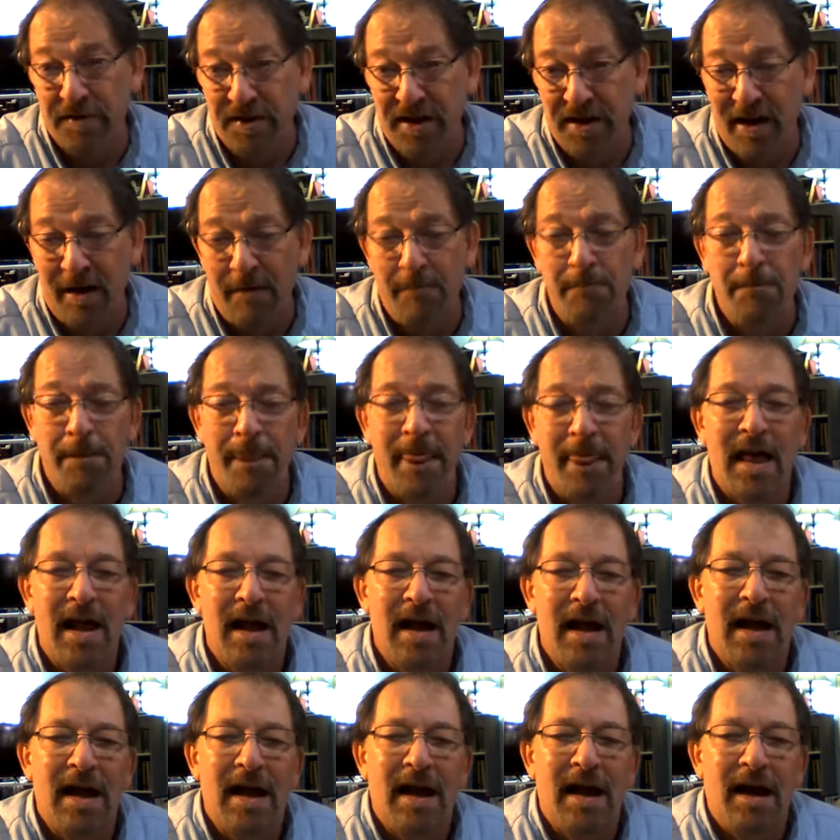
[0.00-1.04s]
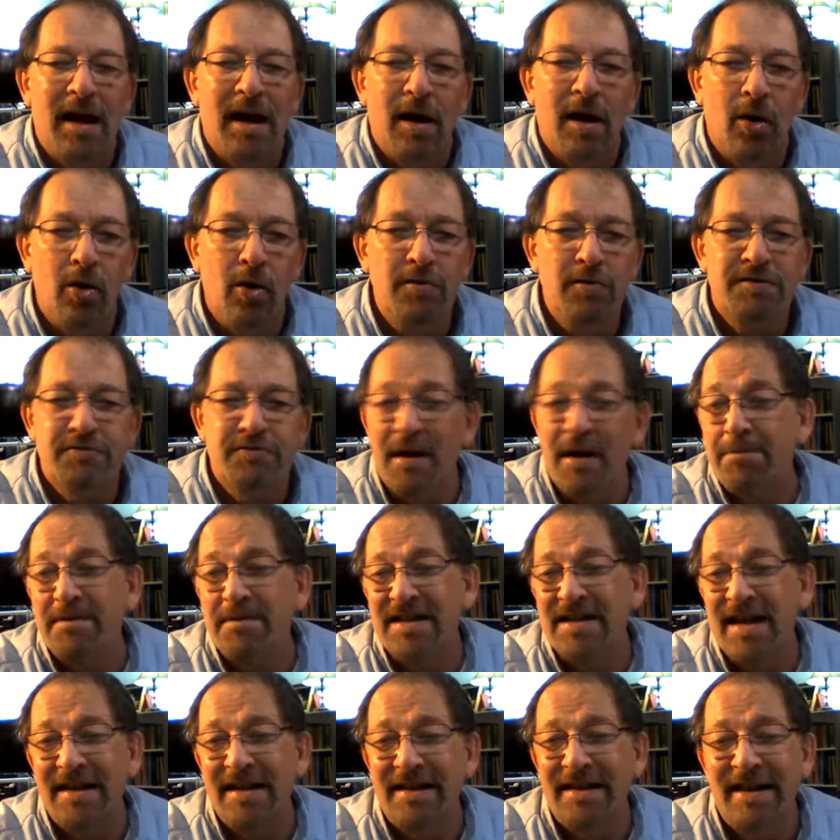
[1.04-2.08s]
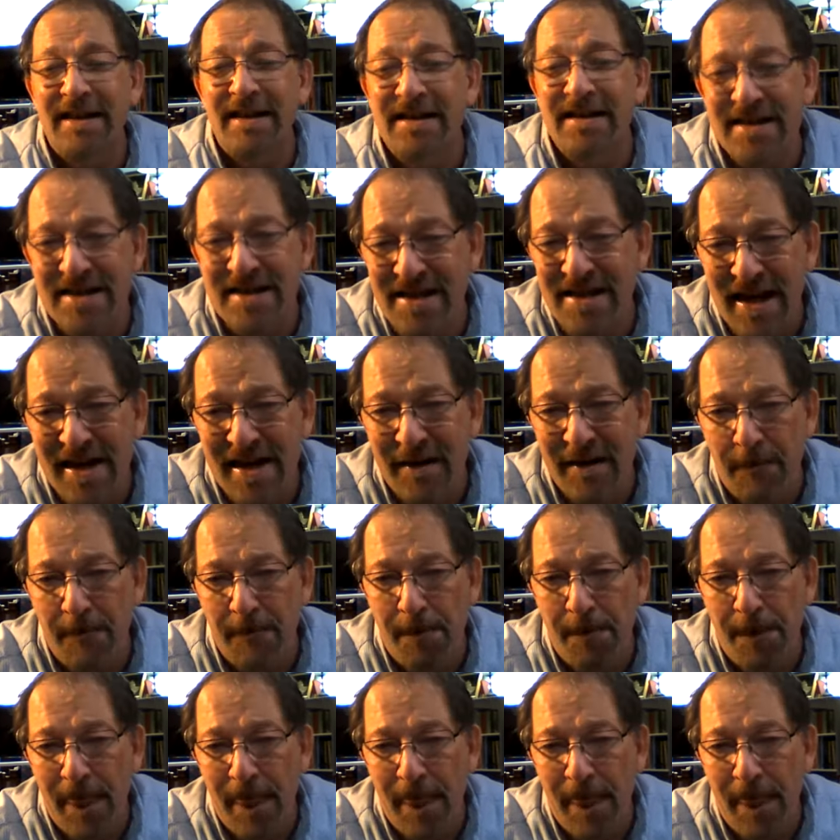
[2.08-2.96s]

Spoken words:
time. Who's represented in the Senate?